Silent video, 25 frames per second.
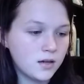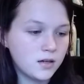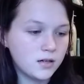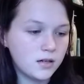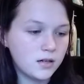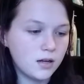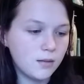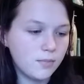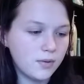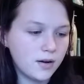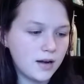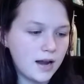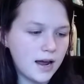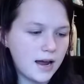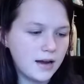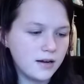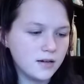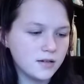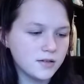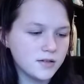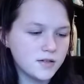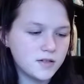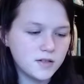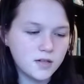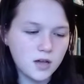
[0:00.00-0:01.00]
Number
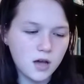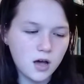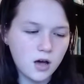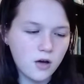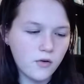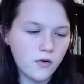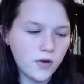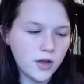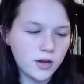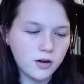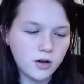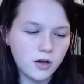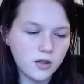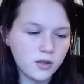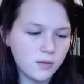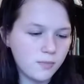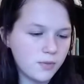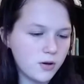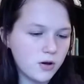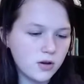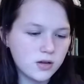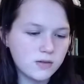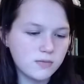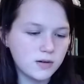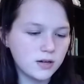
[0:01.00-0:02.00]
9. So, in all the
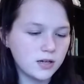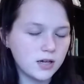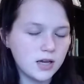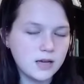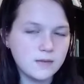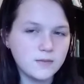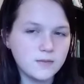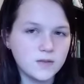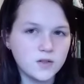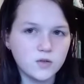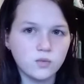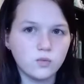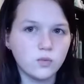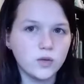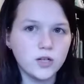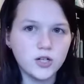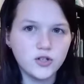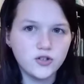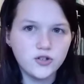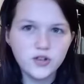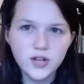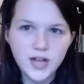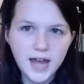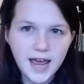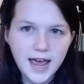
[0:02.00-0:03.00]
Pokemon games,
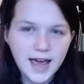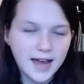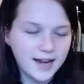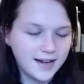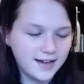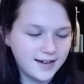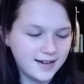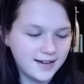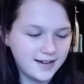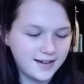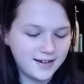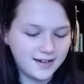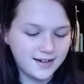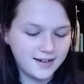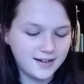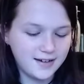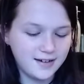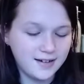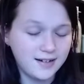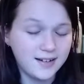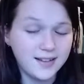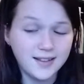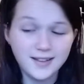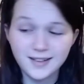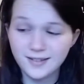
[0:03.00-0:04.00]
where's your dad?
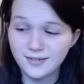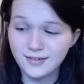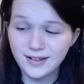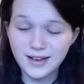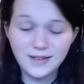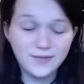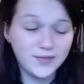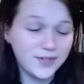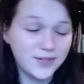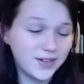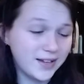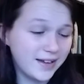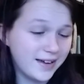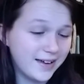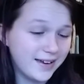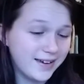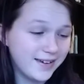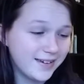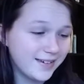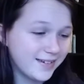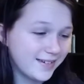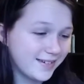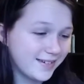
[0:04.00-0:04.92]
I don't have a dad.